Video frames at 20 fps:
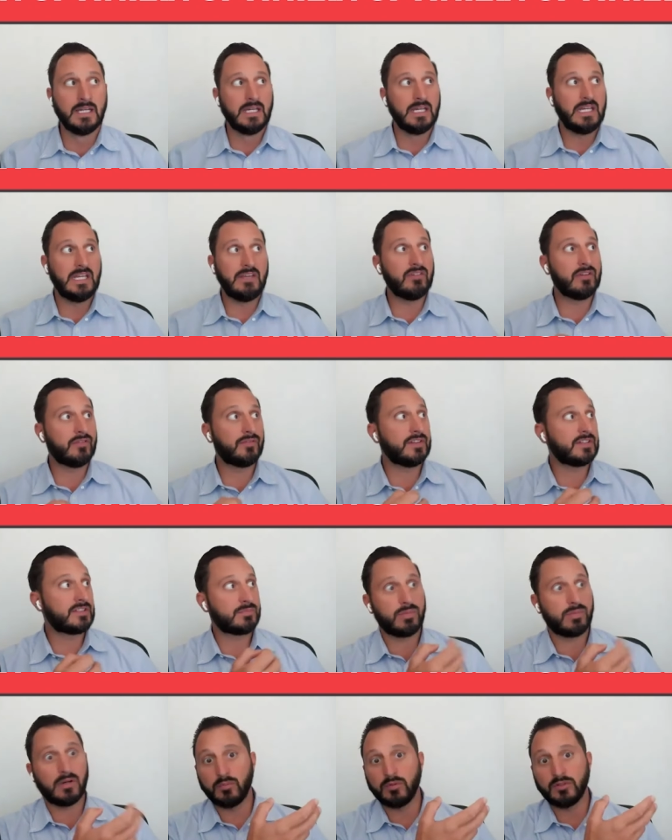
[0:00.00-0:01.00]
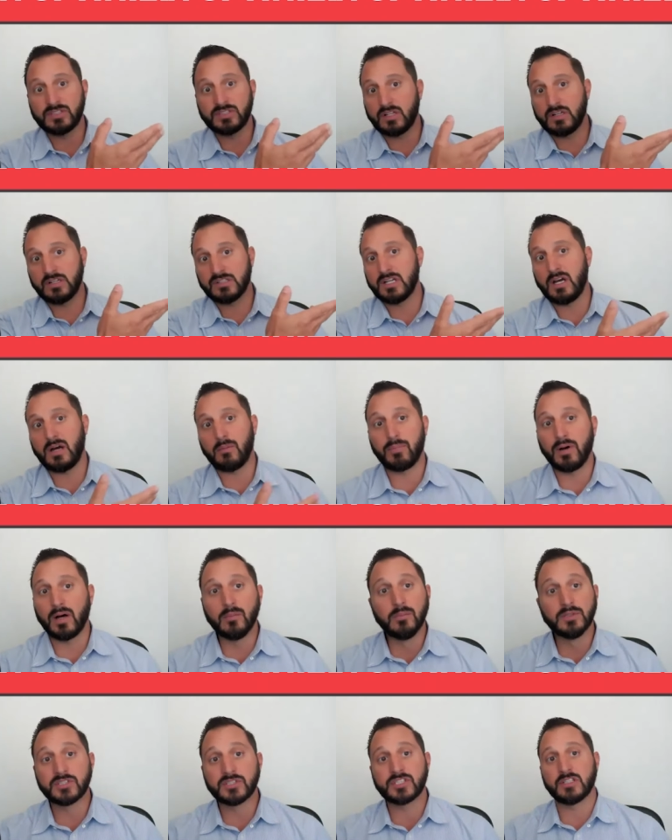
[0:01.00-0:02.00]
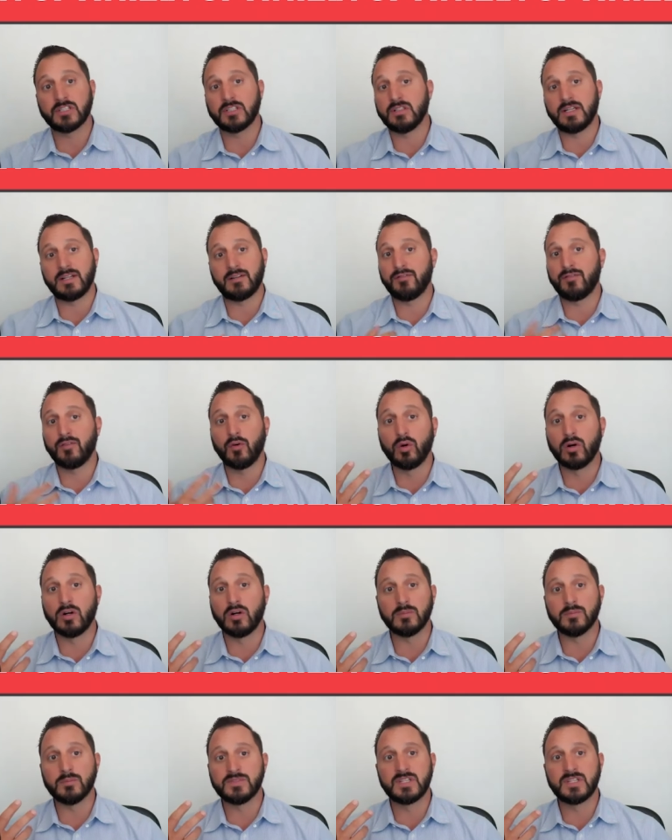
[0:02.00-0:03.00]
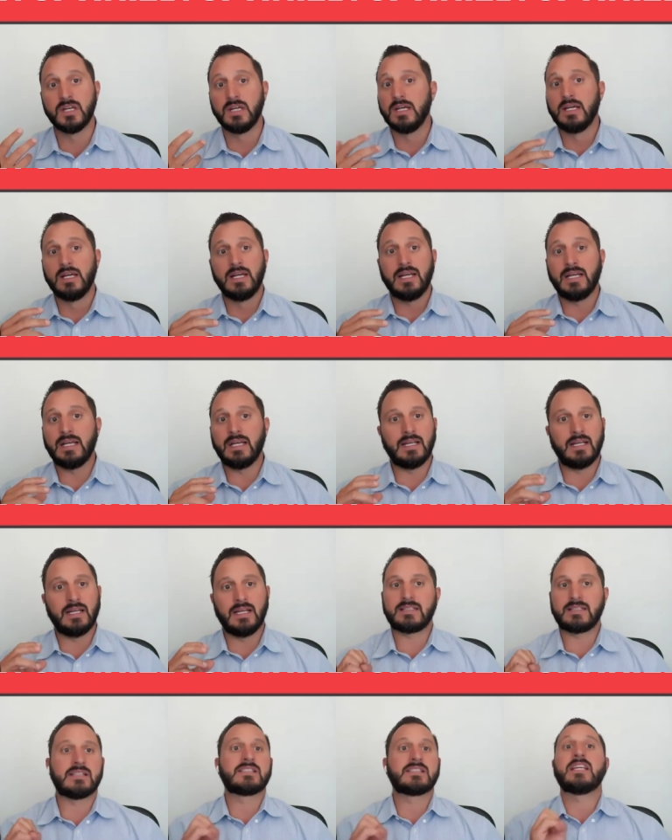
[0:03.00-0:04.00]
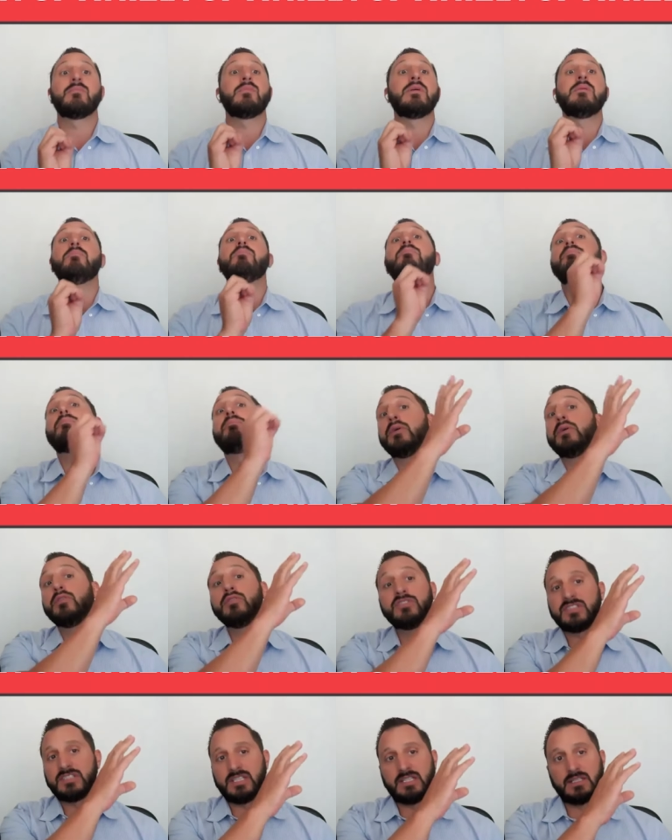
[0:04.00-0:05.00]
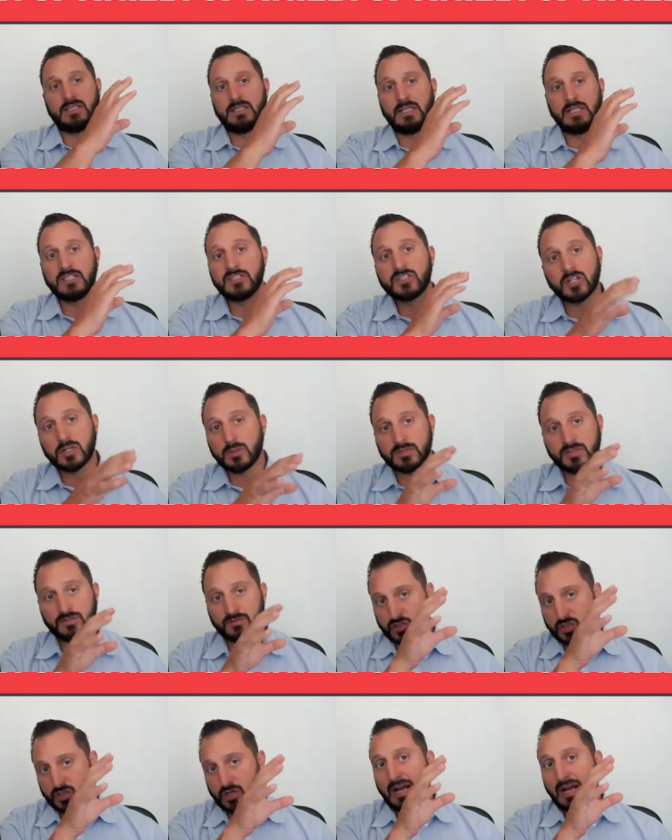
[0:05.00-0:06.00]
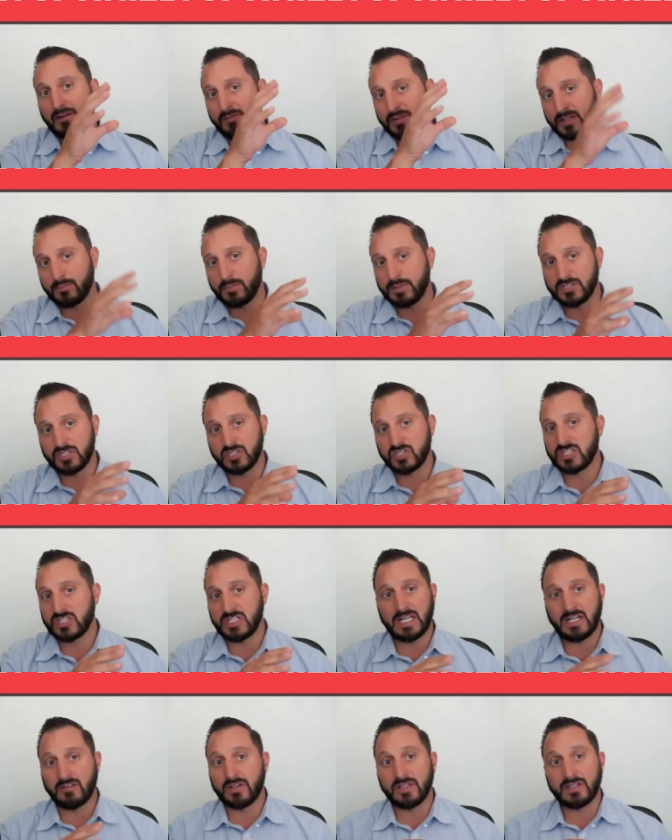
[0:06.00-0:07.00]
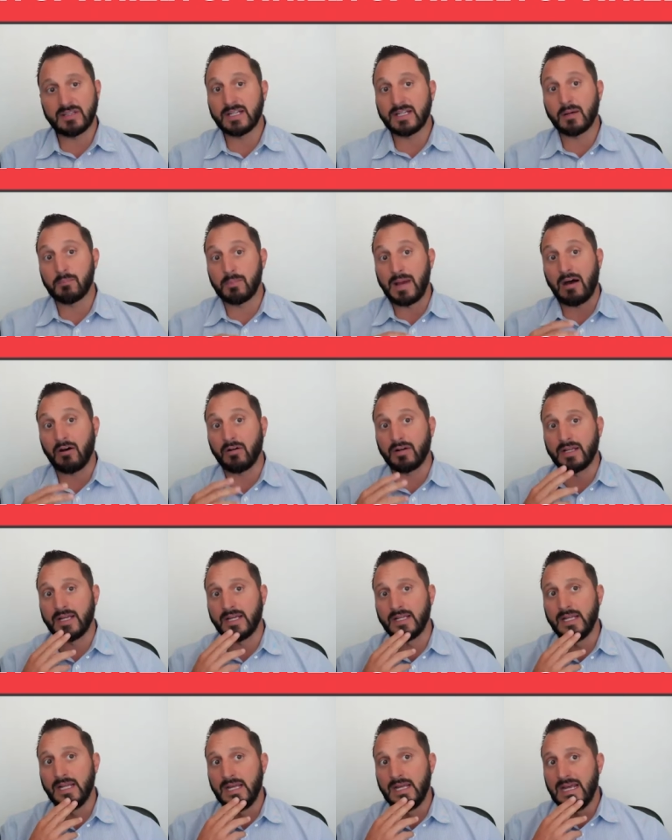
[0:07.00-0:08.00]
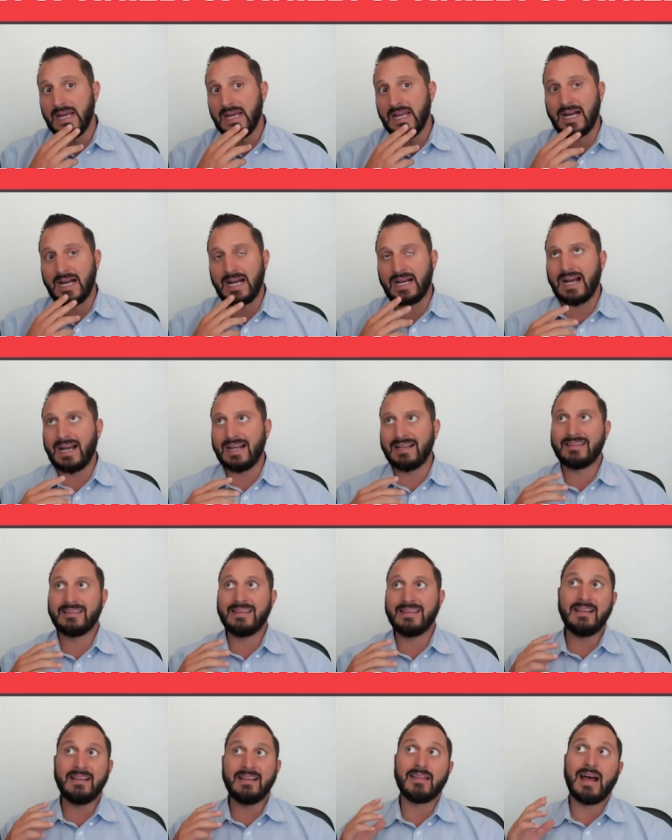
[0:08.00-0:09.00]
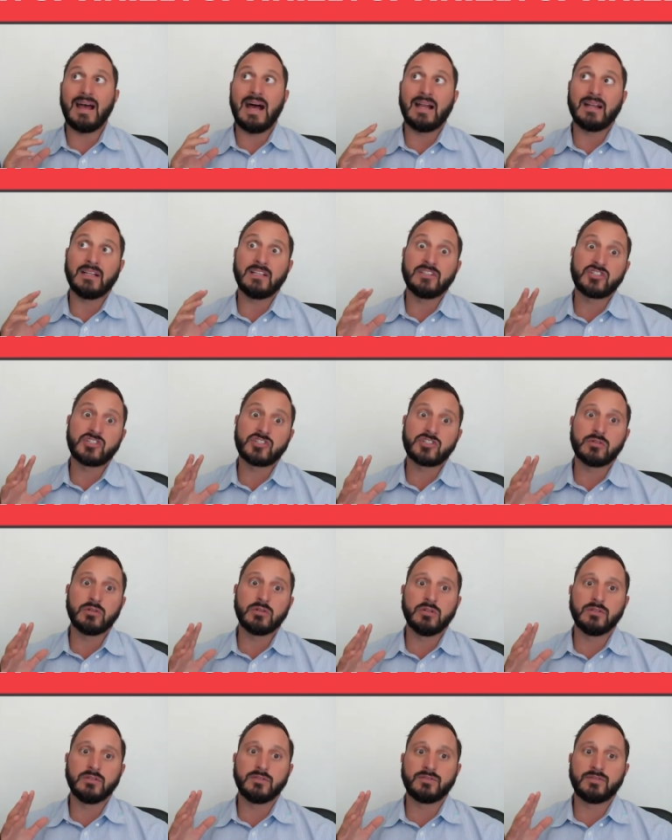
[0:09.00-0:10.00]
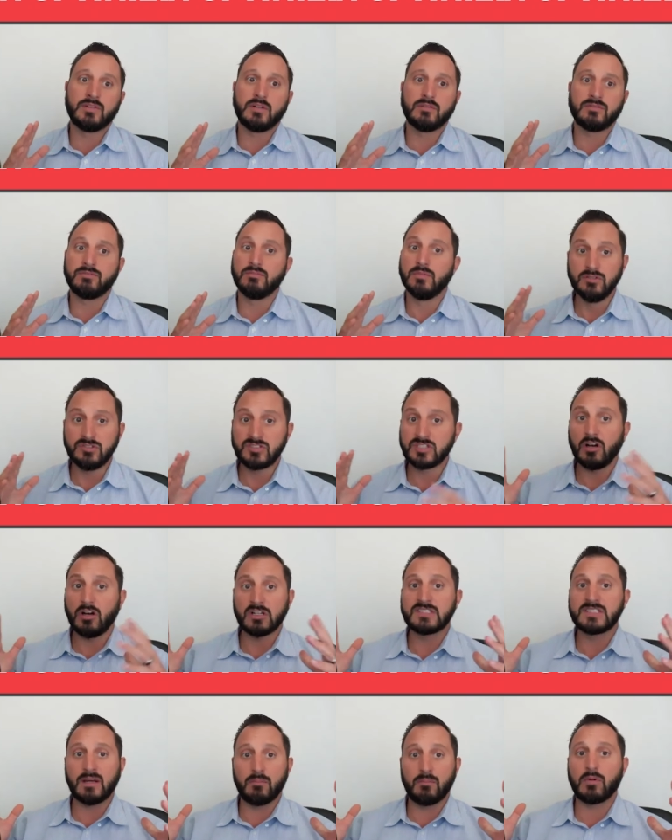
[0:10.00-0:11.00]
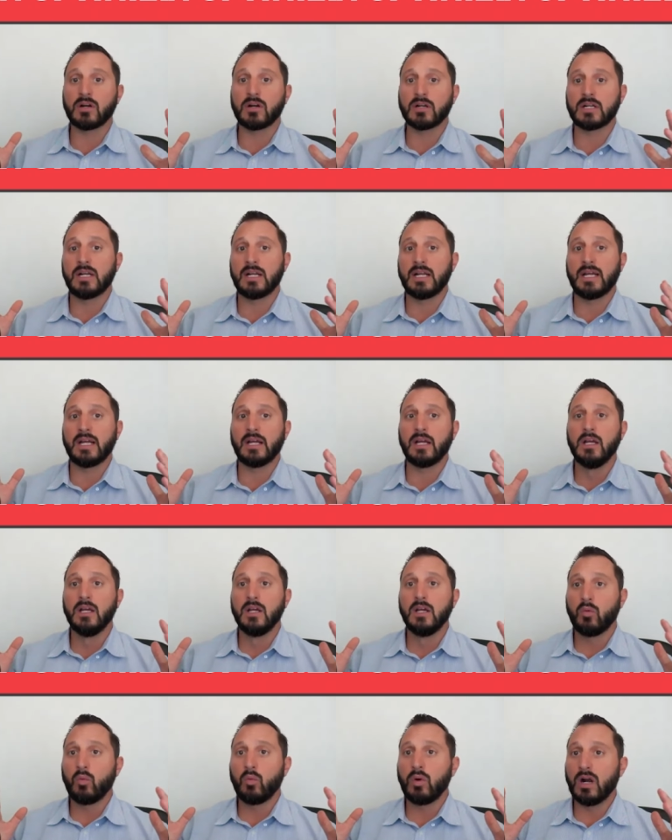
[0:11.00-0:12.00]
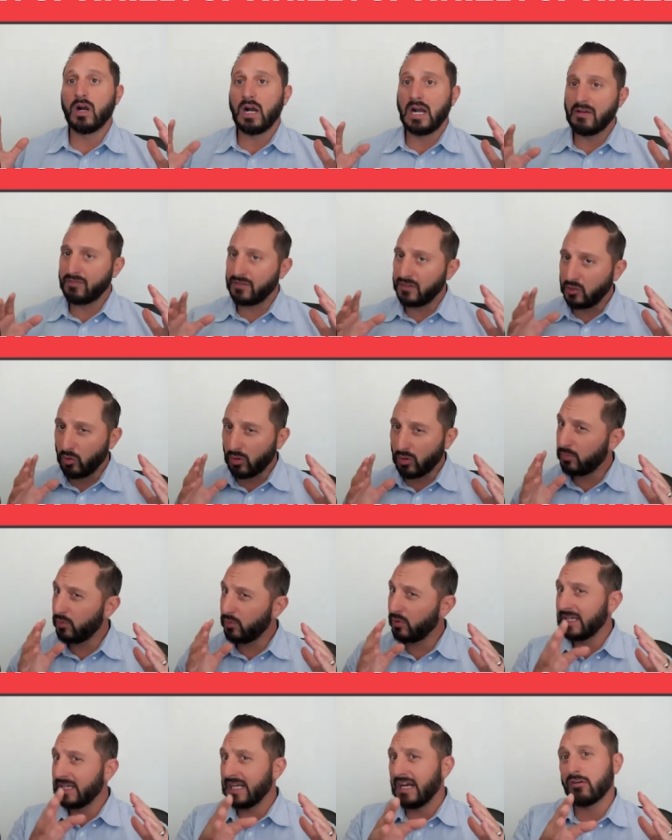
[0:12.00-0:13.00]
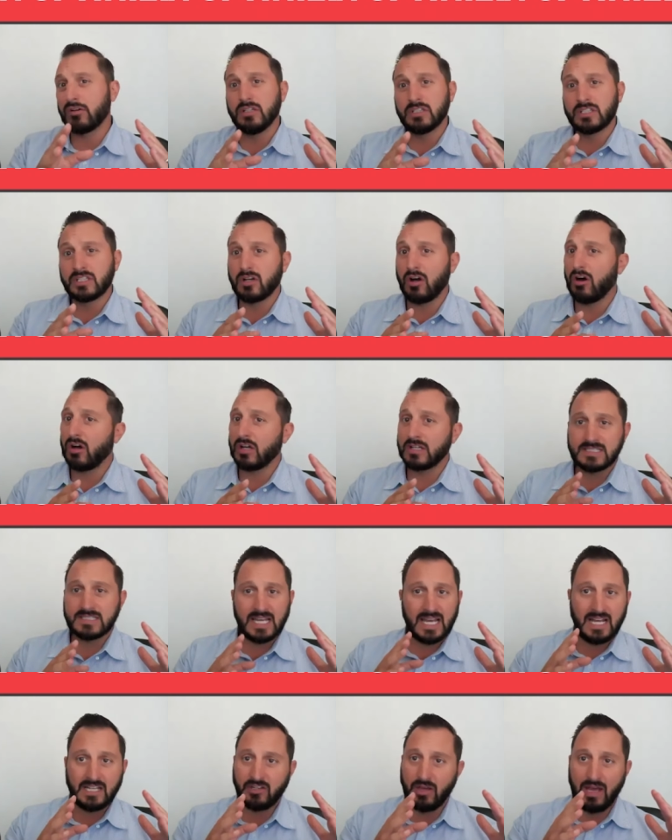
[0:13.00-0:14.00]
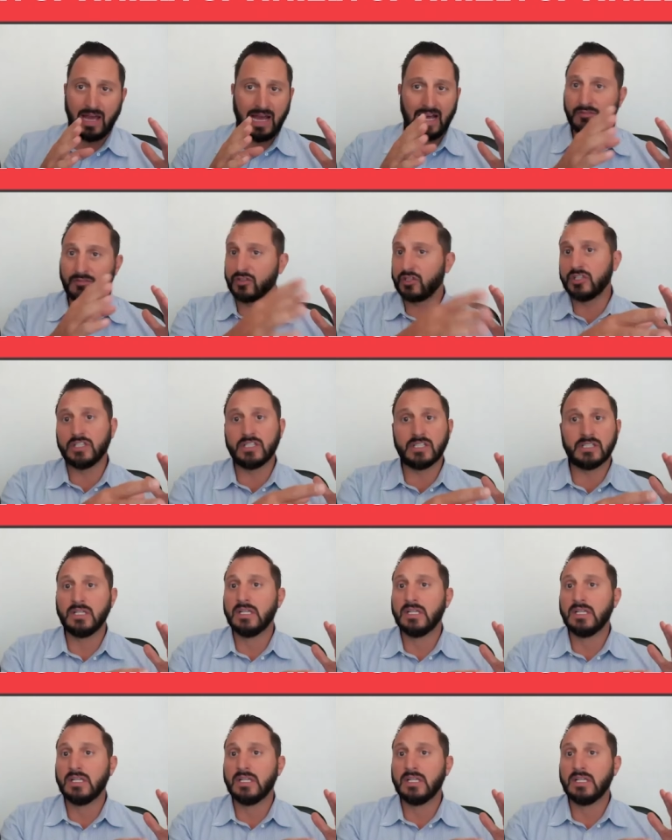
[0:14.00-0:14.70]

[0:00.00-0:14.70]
even if it's published on a top publisher like Forbes, it, it's going to be boosted in terms of traffic, positioning, everything about it. And I, I, think that is true of, of most content marketing, where if you're putting out good content, you have good